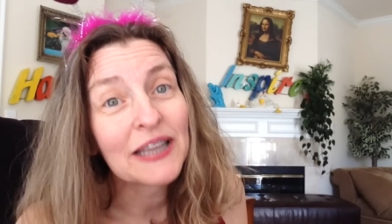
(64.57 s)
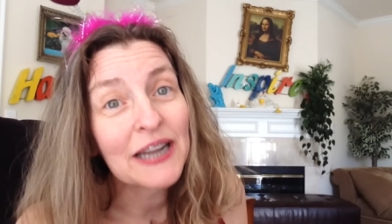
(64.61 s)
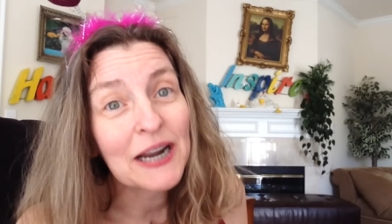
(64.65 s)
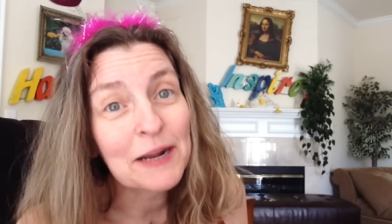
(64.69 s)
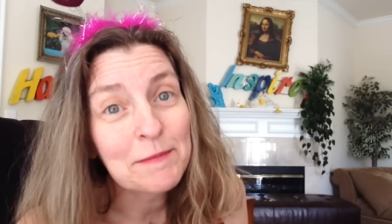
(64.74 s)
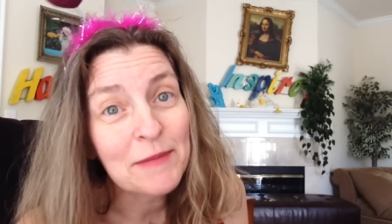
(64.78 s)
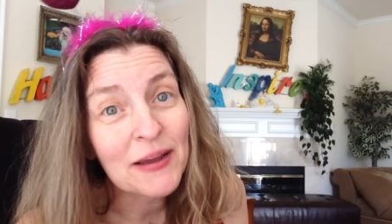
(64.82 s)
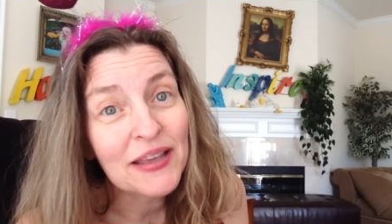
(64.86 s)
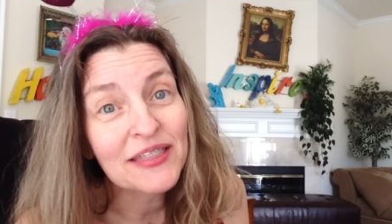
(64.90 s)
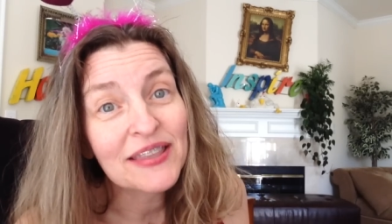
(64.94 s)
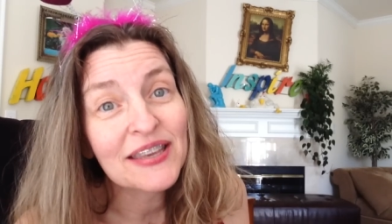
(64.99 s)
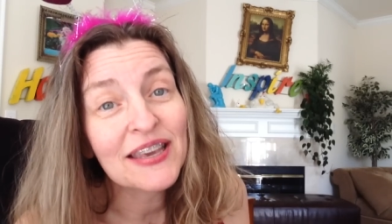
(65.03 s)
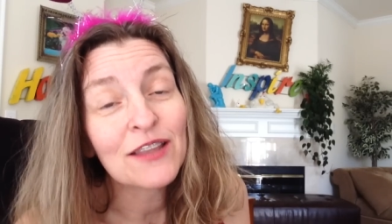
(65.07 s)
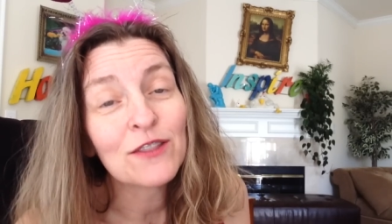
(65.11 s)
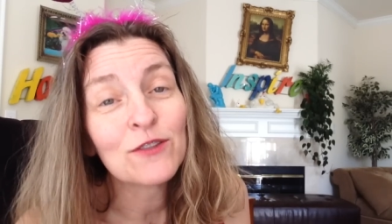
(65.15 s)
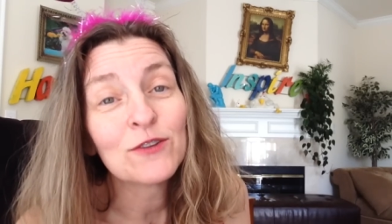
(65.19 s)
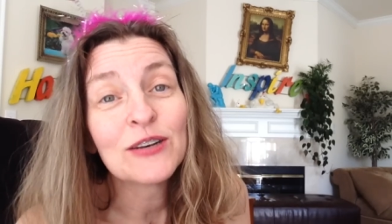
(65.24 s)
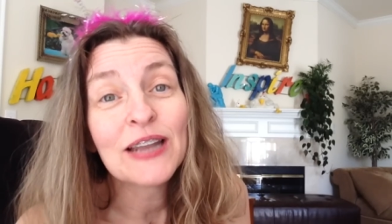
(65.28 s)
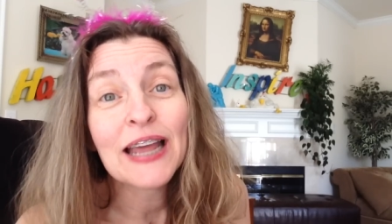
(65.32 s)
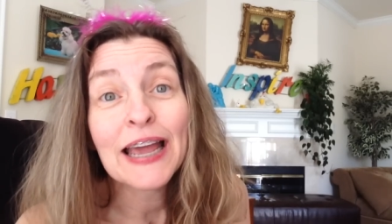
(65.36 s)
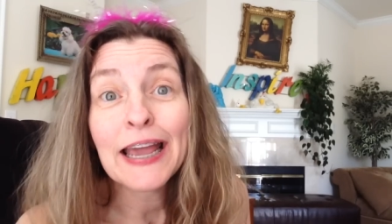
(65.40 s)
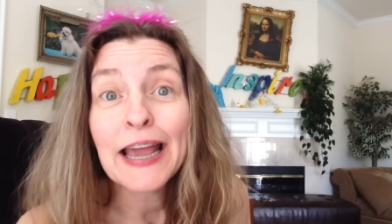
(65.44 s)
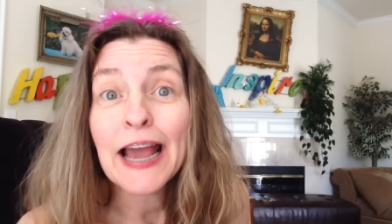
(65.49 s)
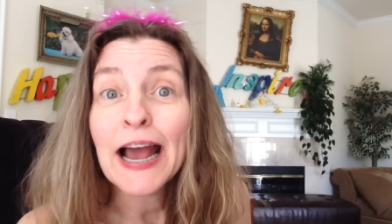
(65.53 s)
that I made the other
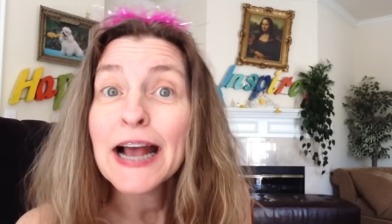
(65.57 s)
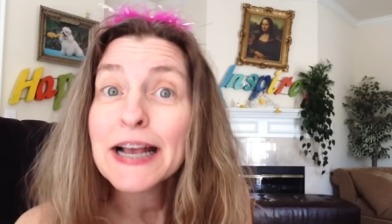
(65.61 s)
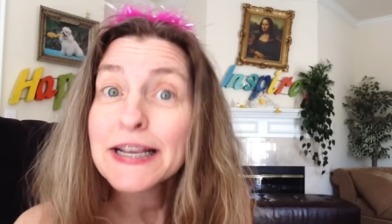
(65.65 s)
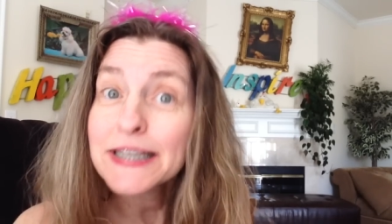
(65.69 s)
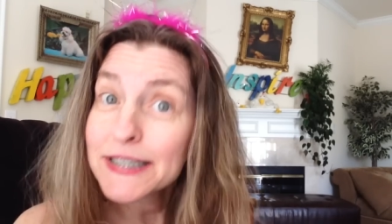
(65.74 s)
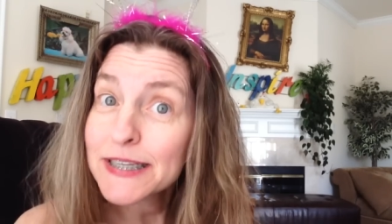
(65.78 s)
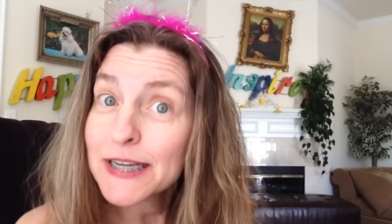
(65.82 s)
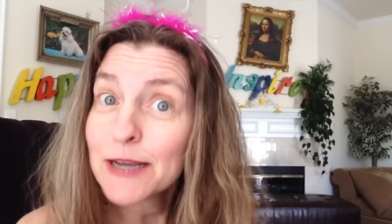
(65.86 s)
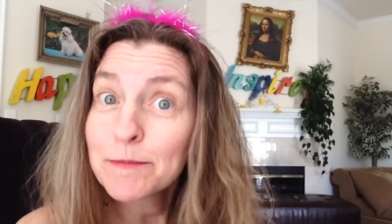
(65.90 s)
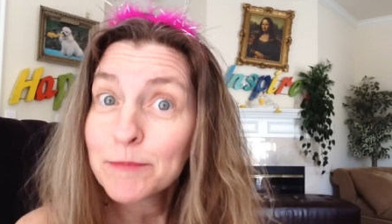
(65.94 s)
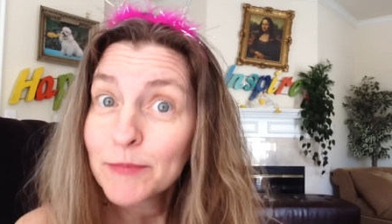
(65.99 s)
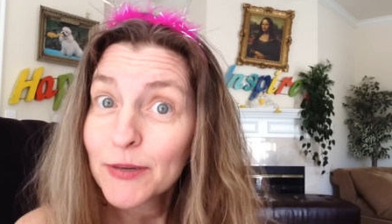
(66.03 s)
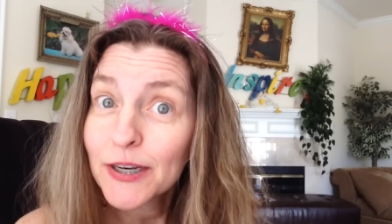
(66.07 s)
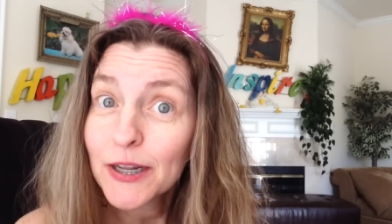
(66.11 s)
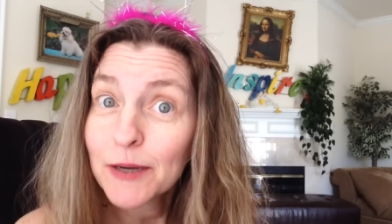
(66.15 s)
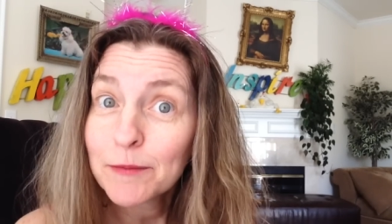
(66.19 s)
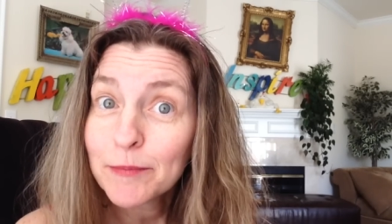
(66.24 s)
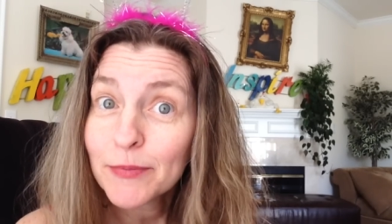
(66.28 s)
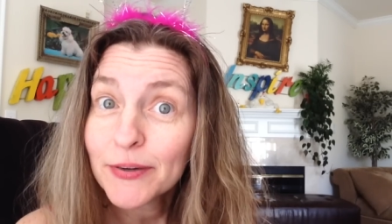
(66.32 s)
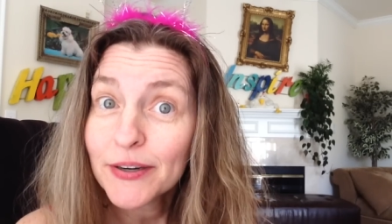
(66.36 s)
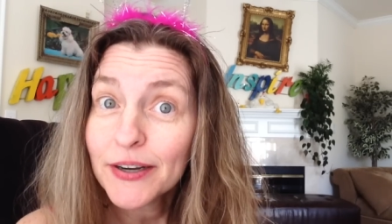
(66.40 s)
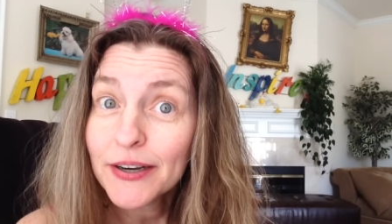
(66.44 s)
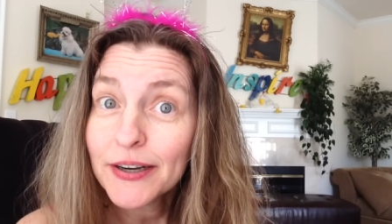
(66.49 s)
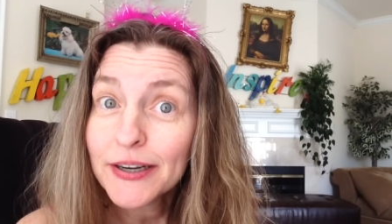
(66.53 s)
day. I stepped it
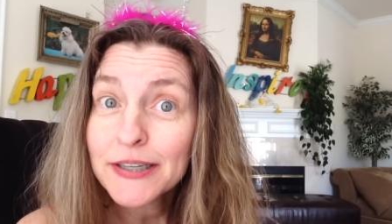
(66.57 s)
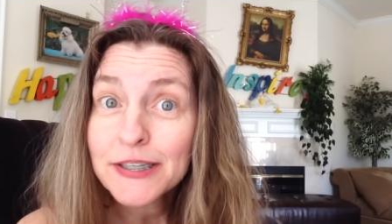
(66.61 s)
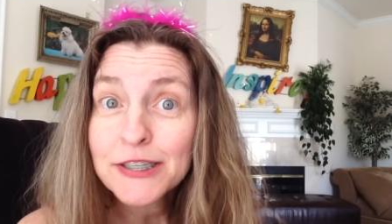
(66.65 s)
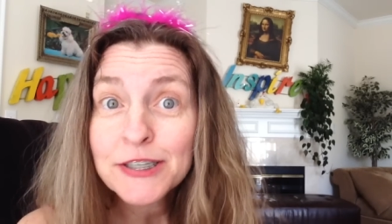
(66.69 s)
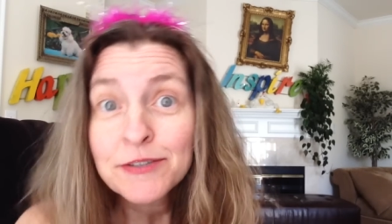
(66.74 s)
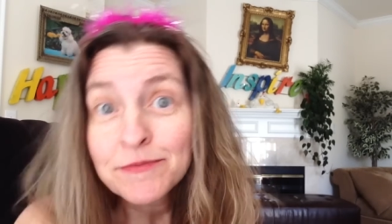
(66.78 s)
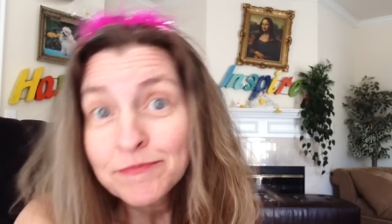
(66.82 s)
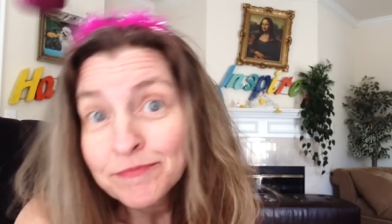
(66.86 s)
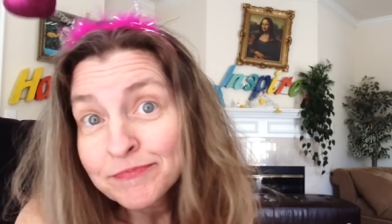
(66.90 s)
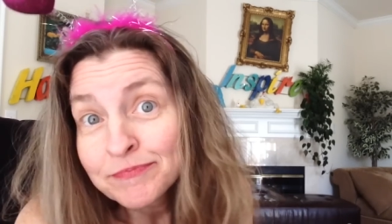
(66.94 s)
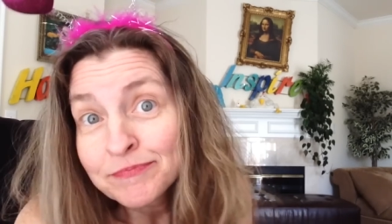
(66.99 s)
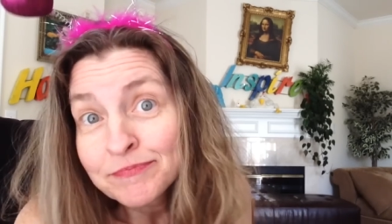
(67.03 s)
up a notch.